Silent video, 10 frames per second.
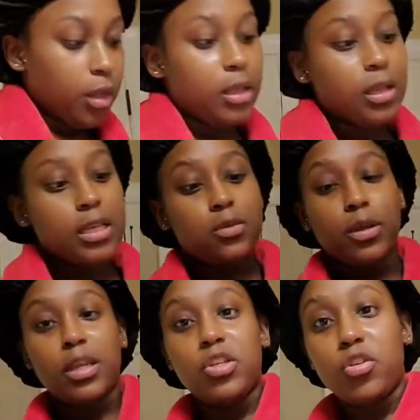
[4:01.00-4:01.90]
That's
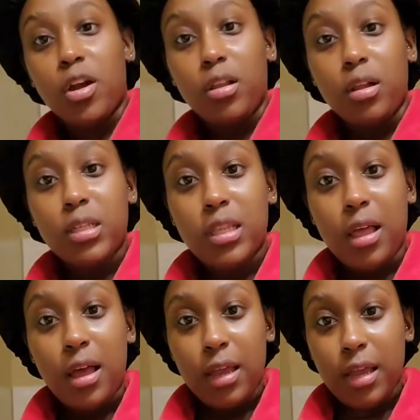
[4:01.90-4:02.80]
what the jar looks
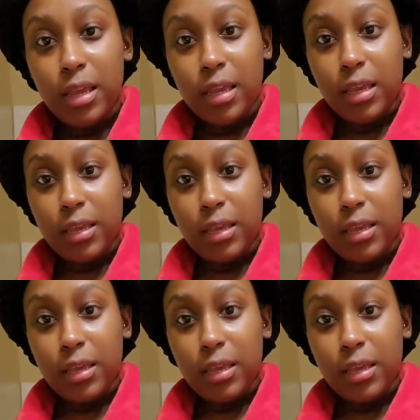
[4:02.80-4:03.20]
like.